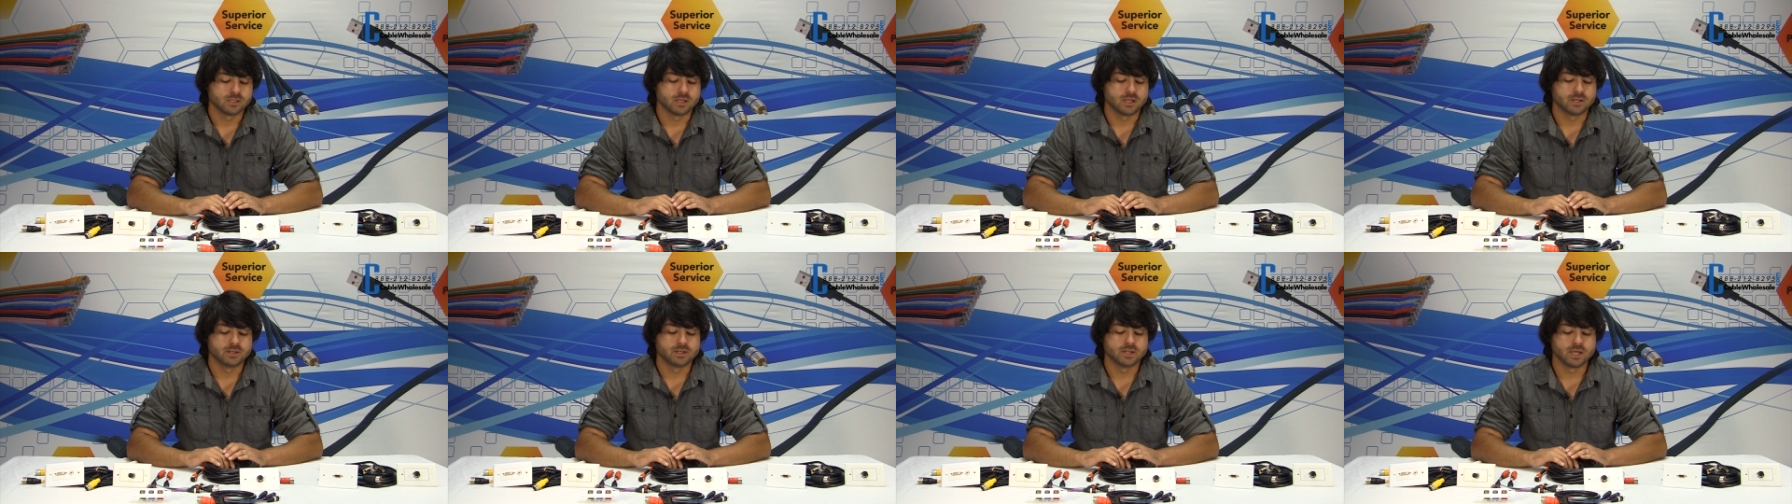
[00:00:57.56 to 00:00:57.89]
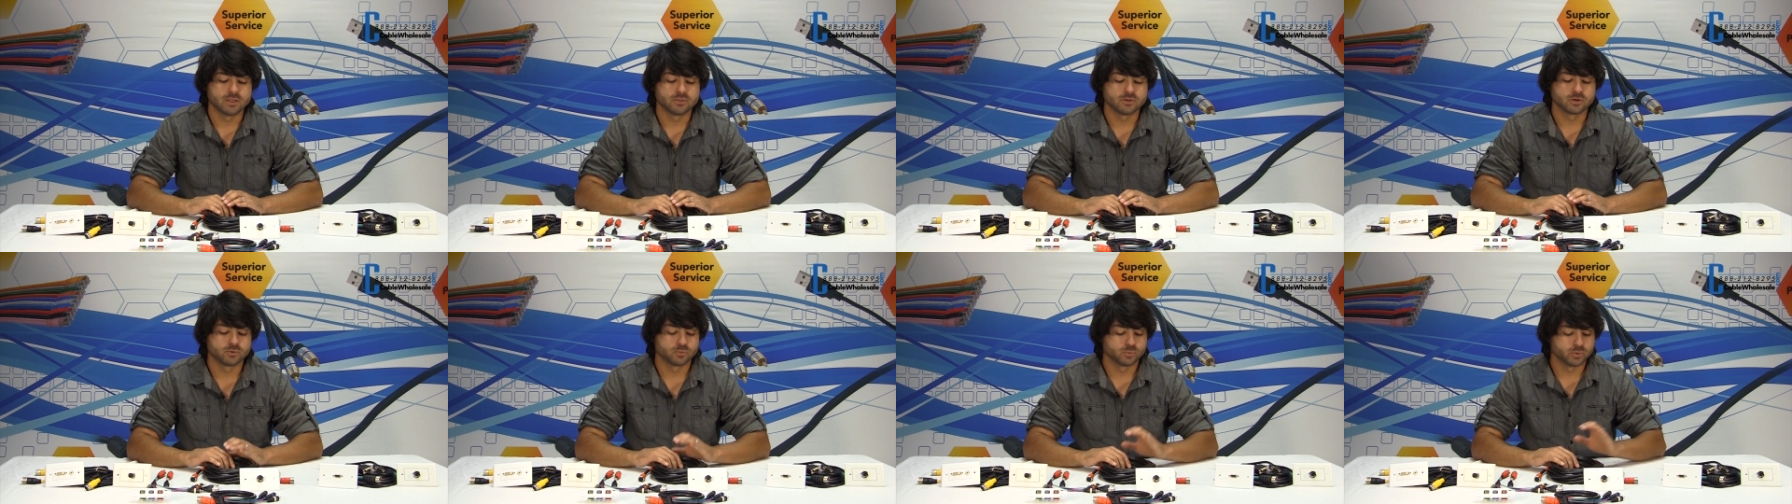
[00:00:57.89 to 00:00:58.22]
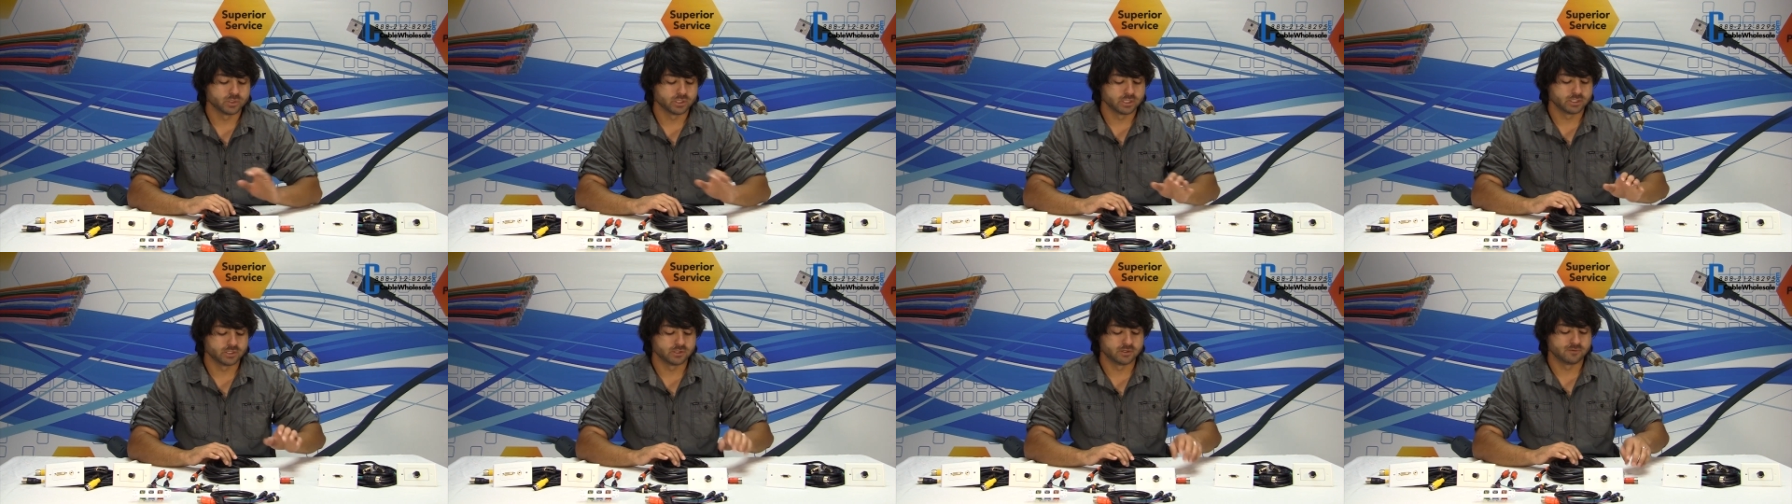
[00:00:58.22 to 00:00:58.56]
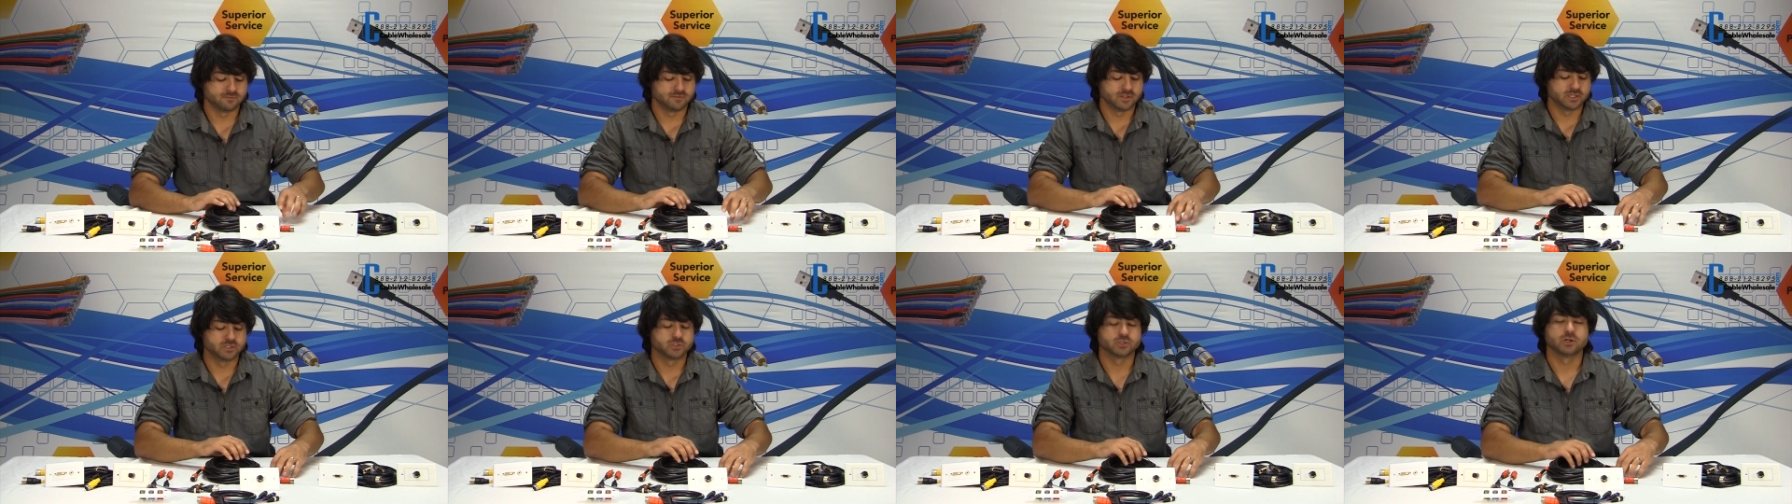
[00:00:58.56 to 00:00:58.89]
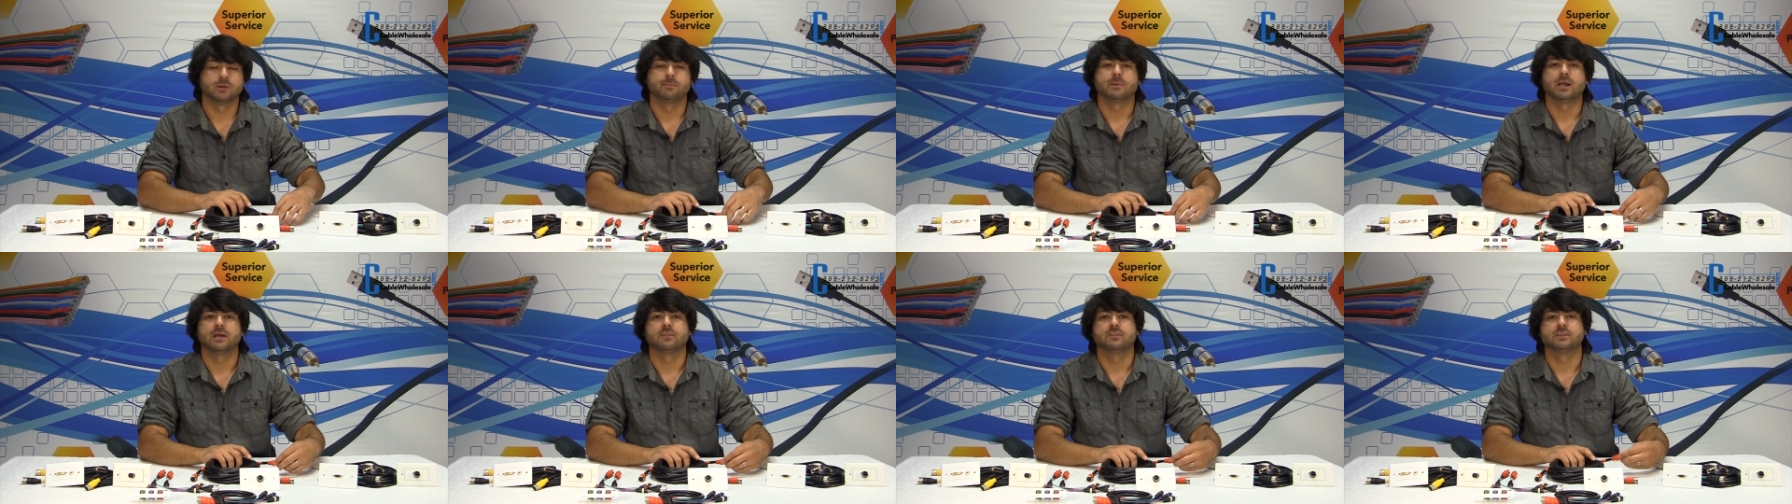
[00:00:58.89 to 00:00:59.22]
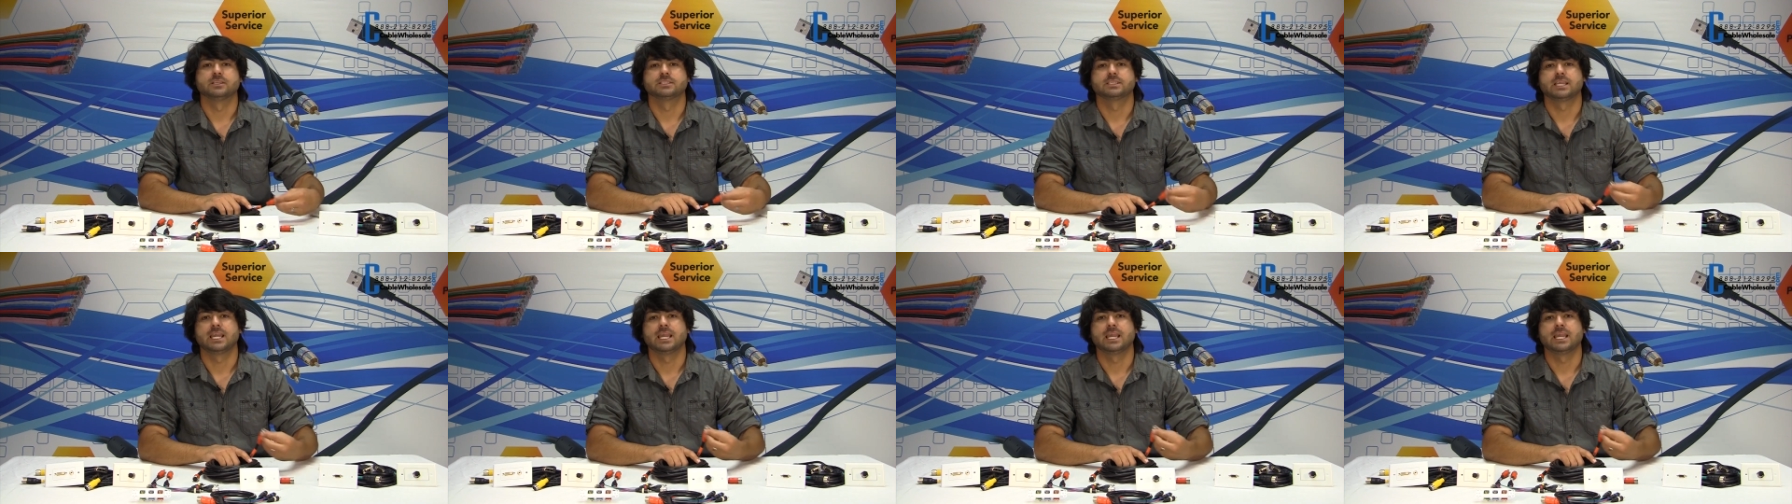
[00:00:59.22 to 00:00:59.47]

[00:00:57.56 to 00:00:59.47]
Another really good feature about this